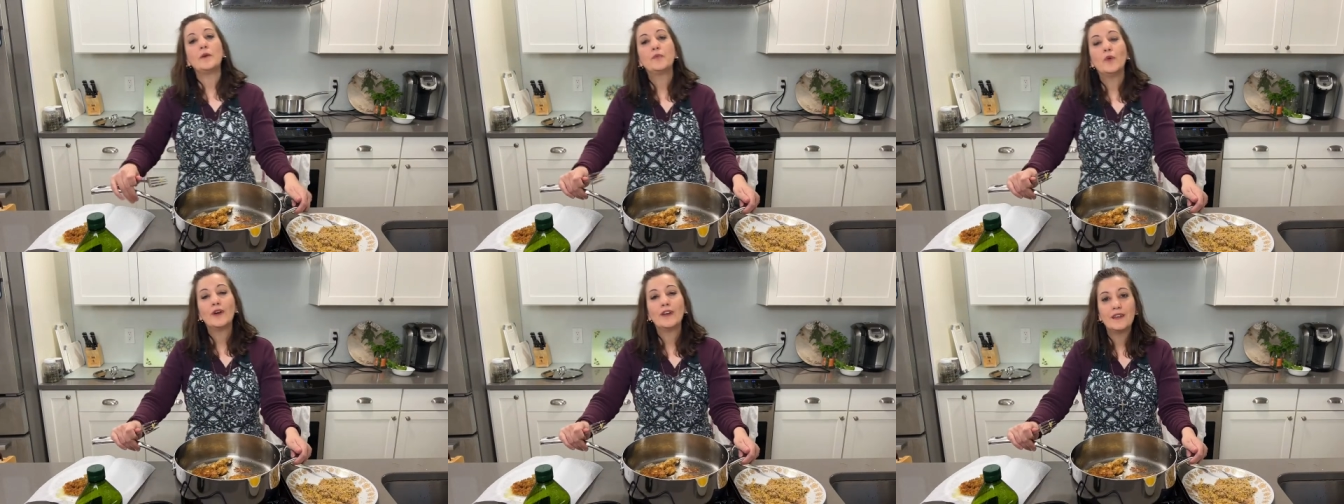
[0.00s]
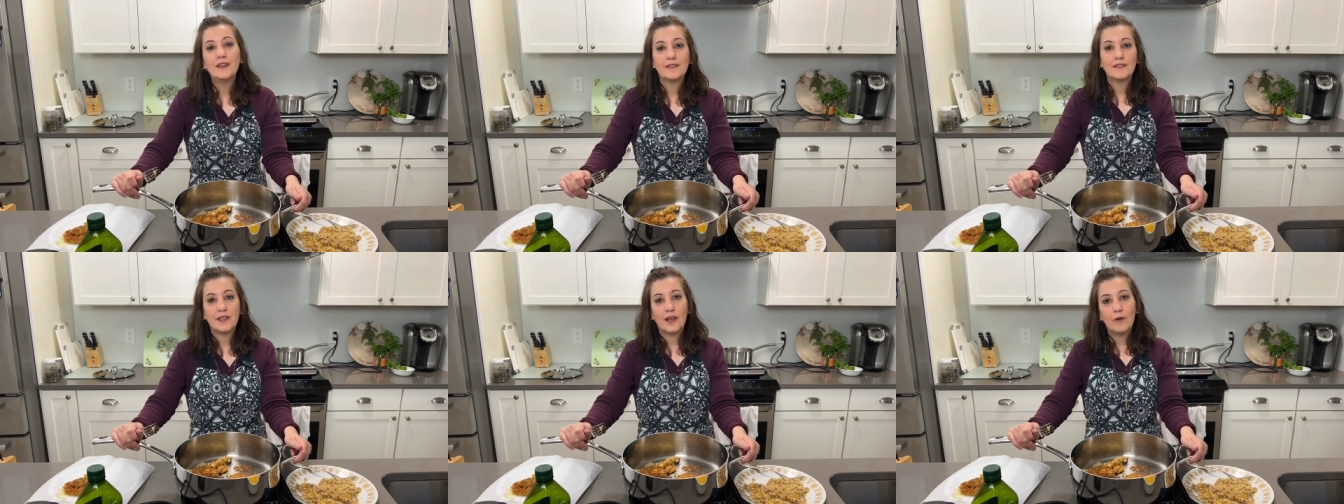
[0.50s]
my point is,
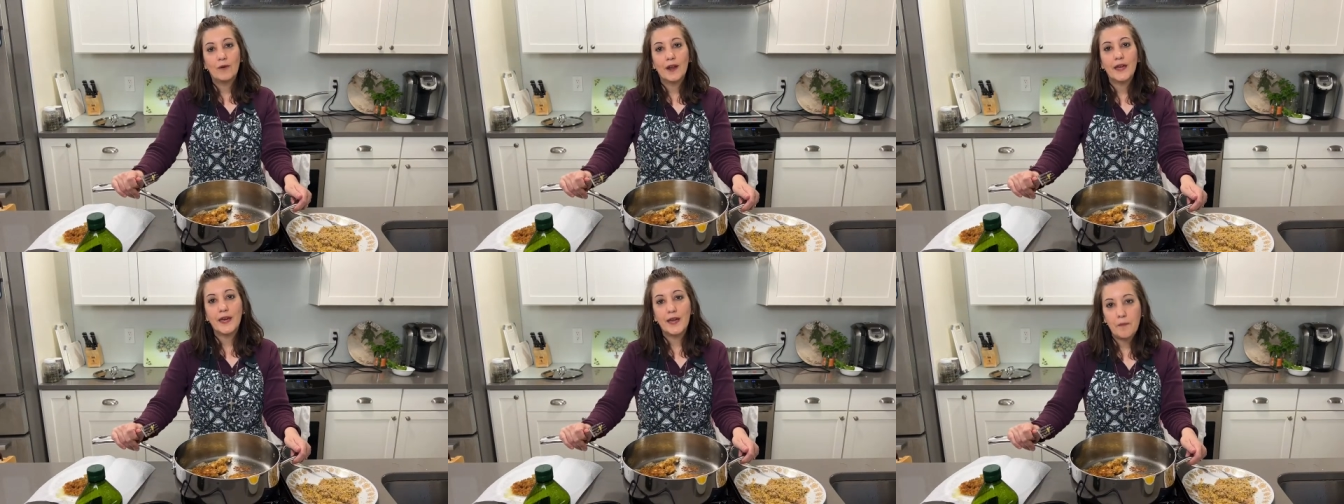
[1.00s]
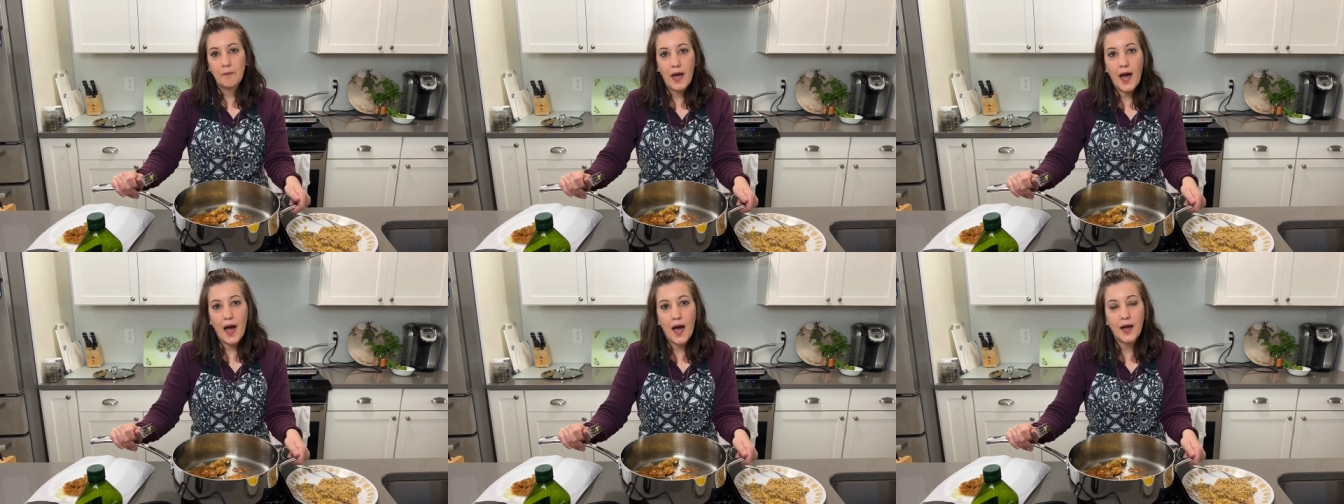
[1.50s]
is that when I came
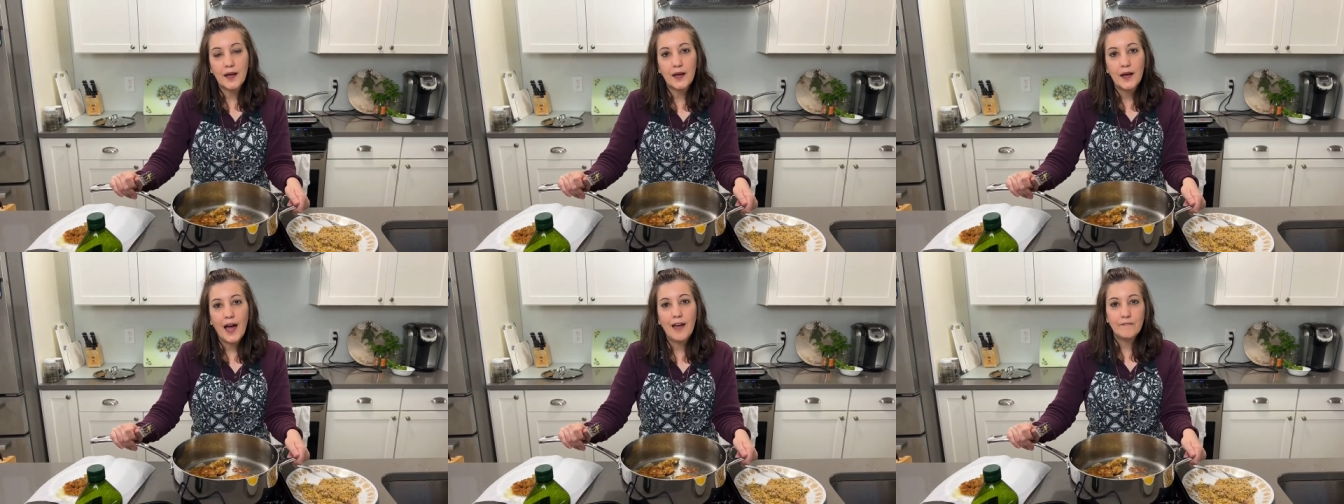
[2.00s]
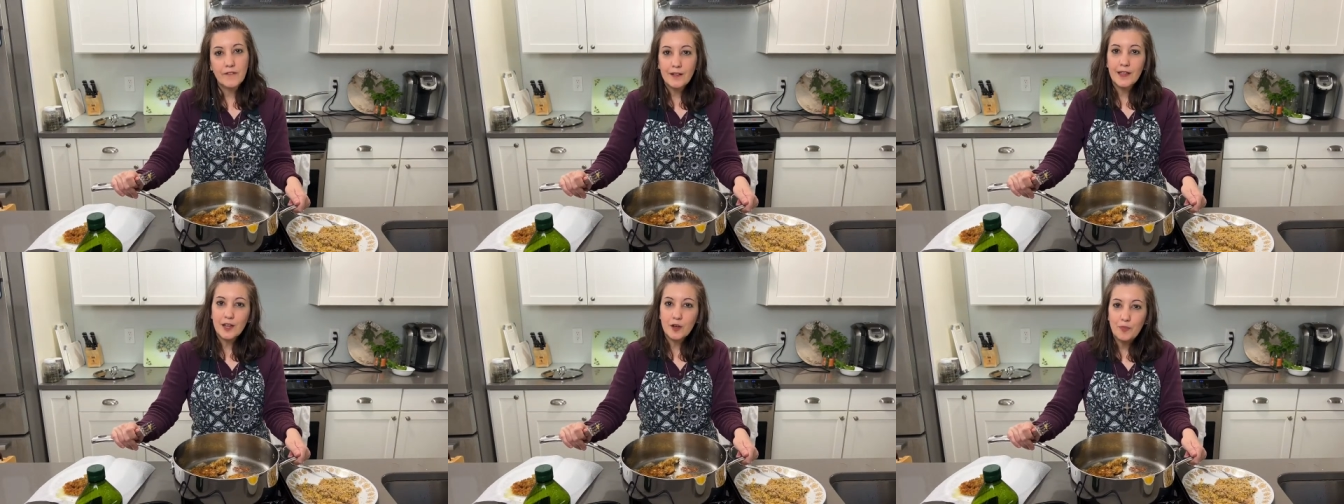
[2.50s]
back, I
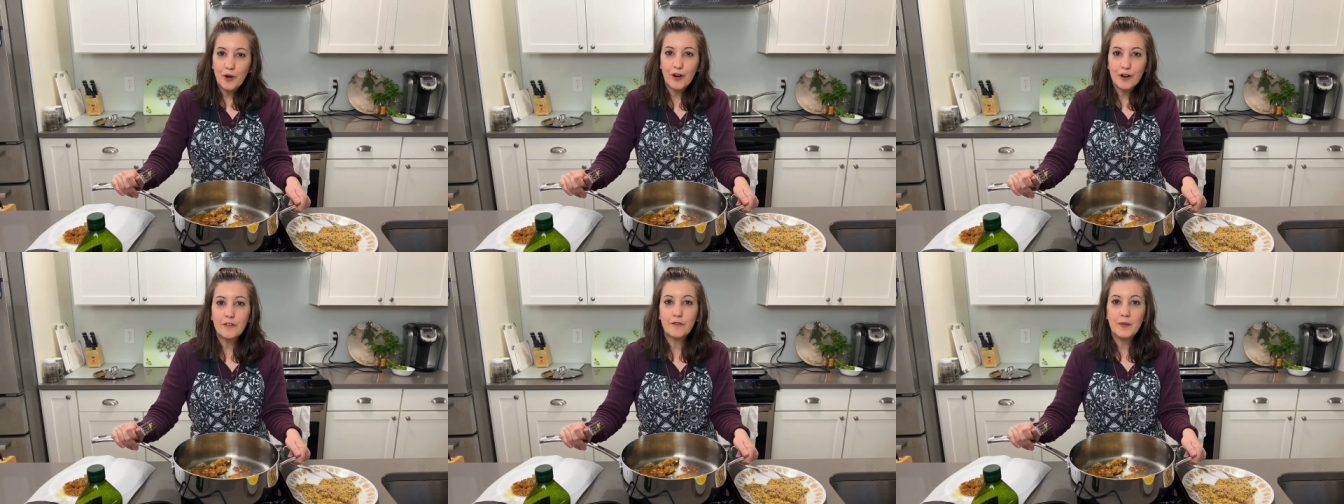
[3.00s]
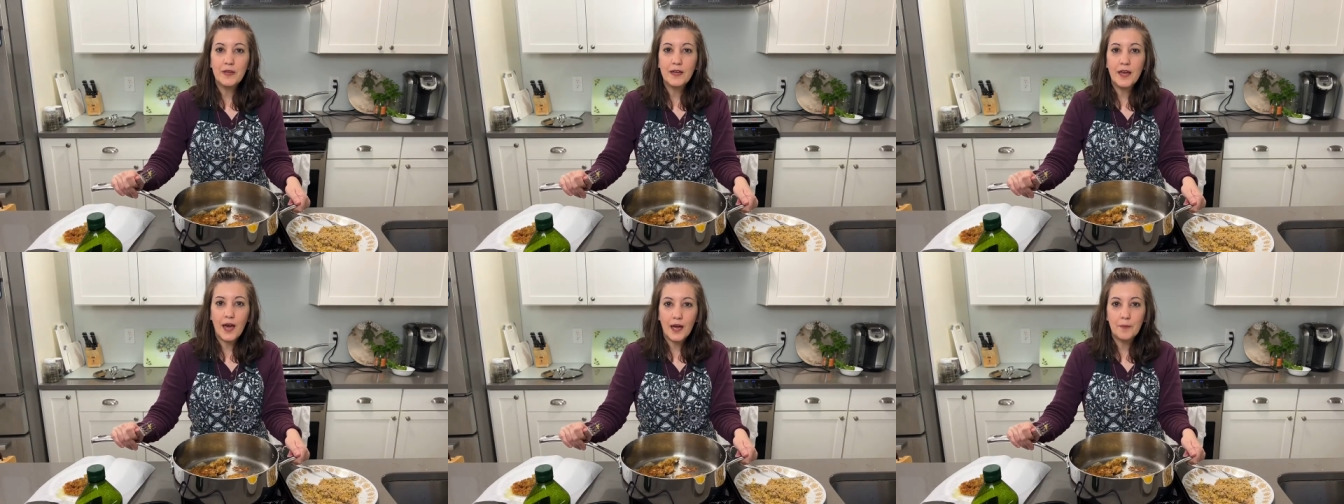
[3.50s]
felt like a part of
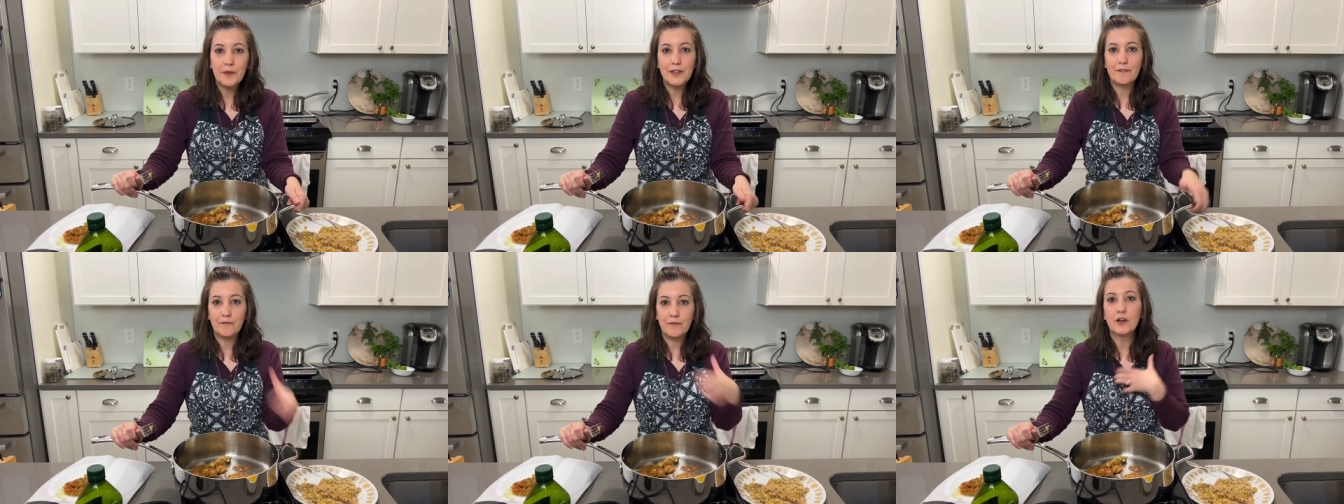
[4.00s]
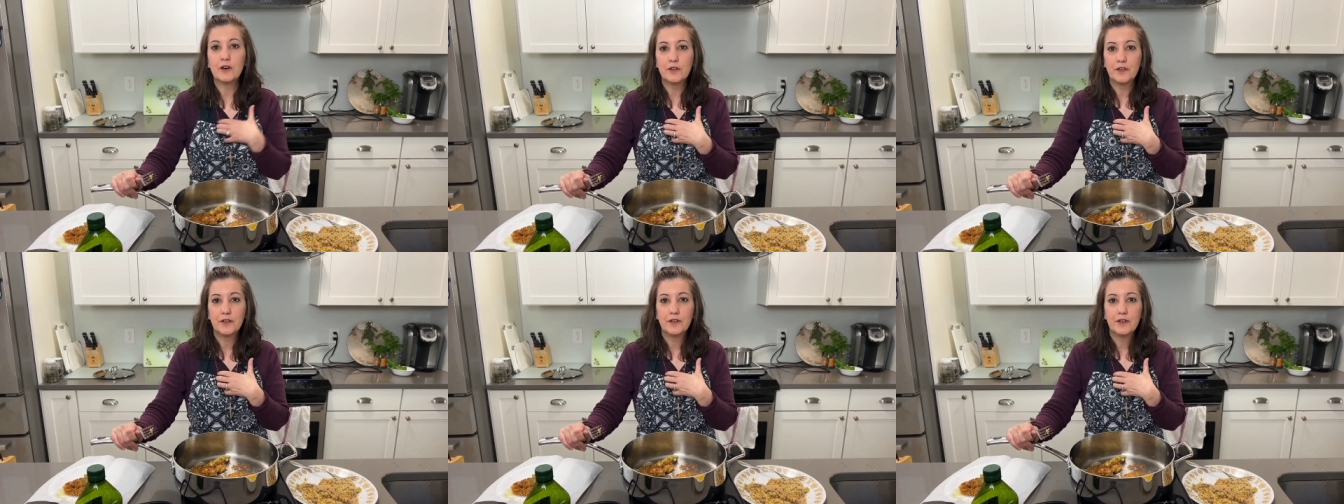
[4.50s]
me had been
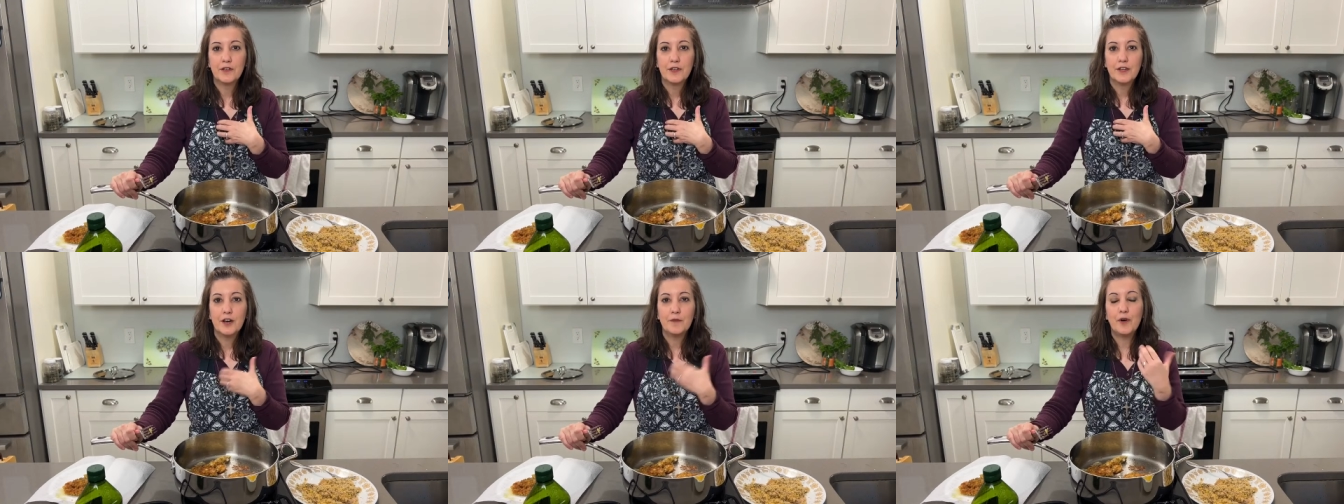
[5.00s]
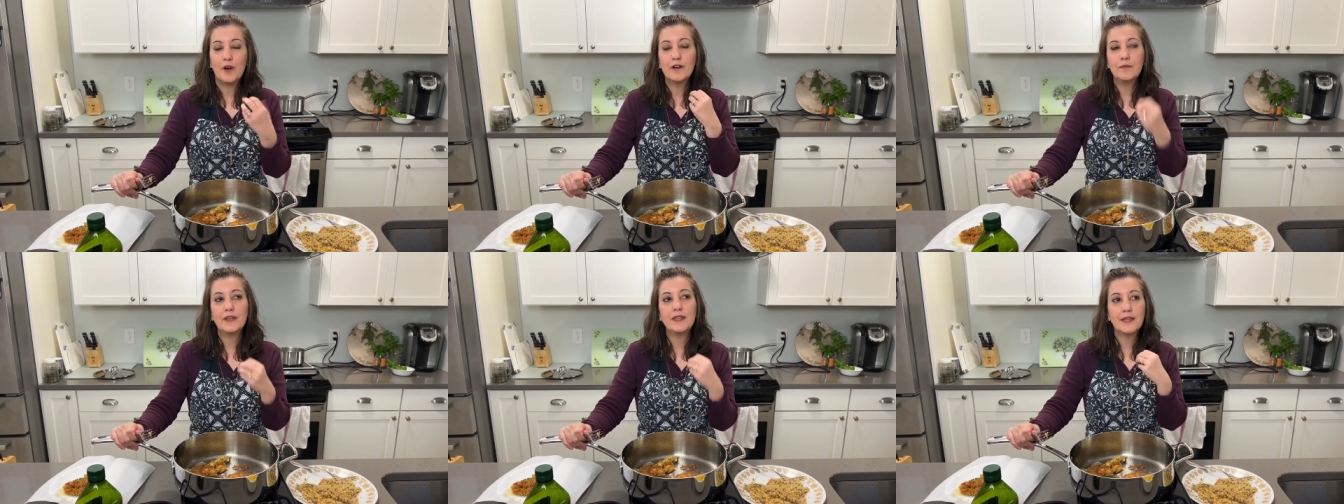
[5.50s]
filled a
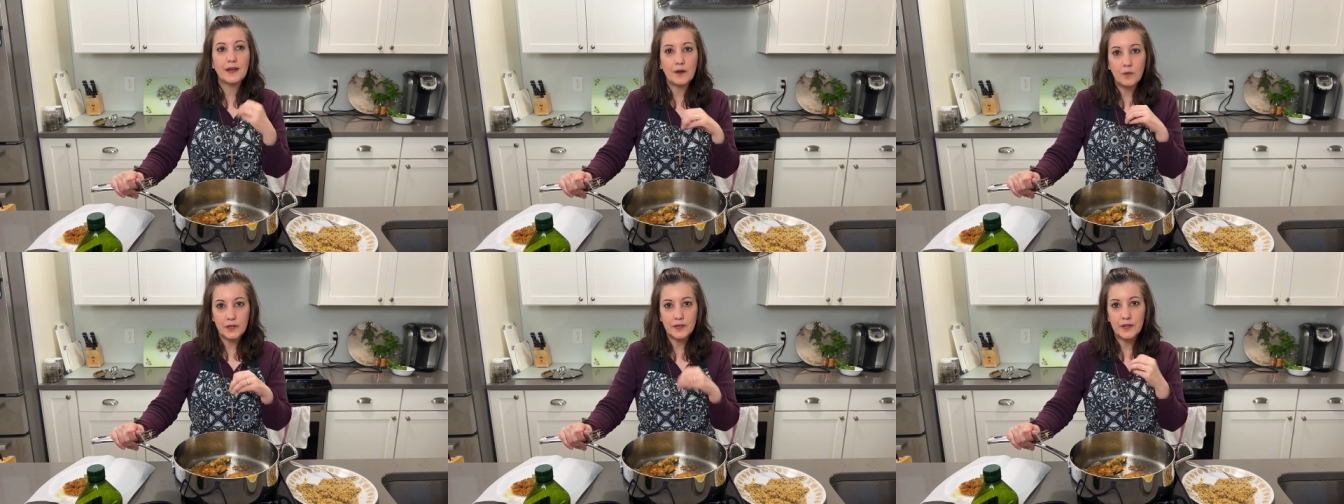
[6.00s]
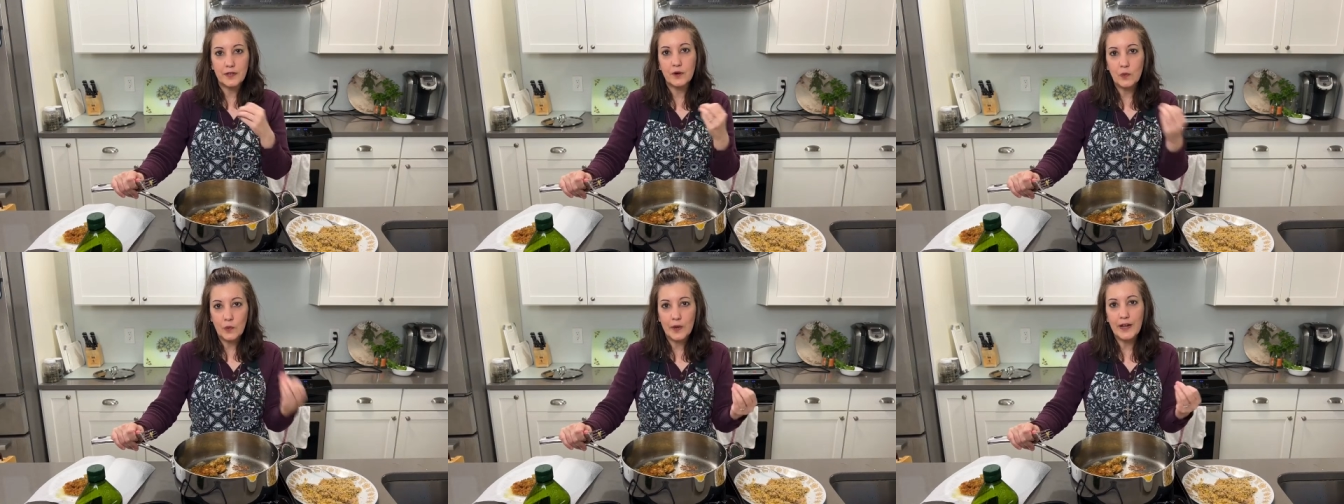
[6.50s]
part of me that I wasn't
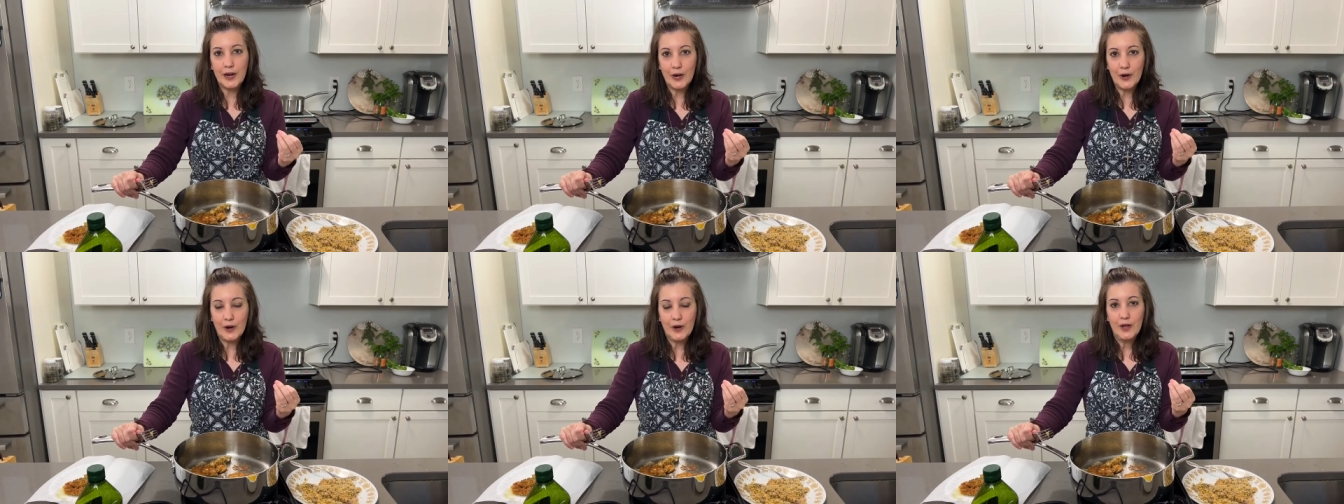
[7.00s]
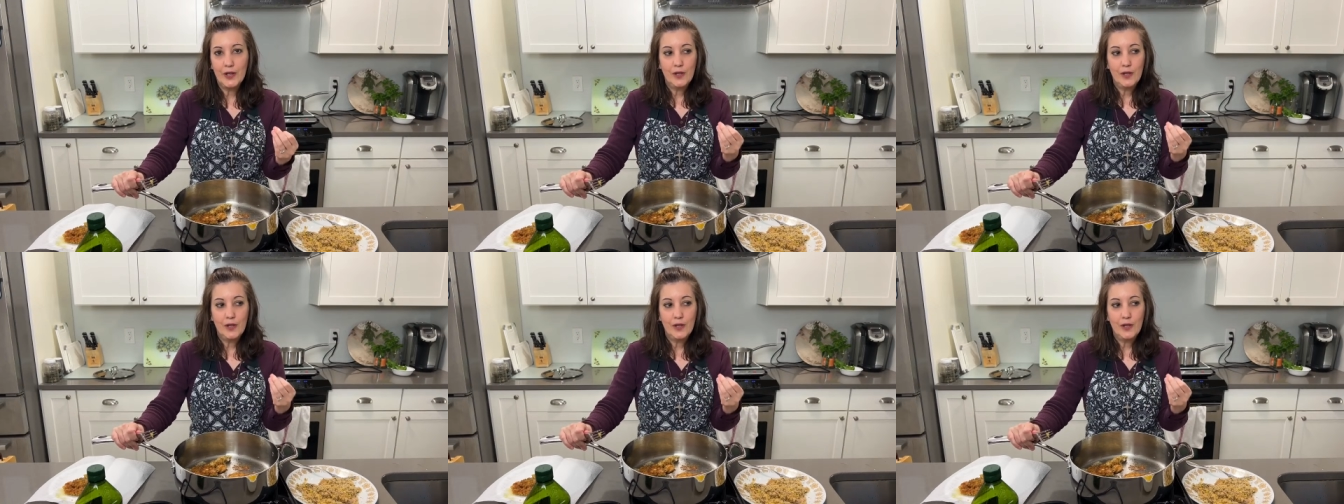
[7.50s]
aware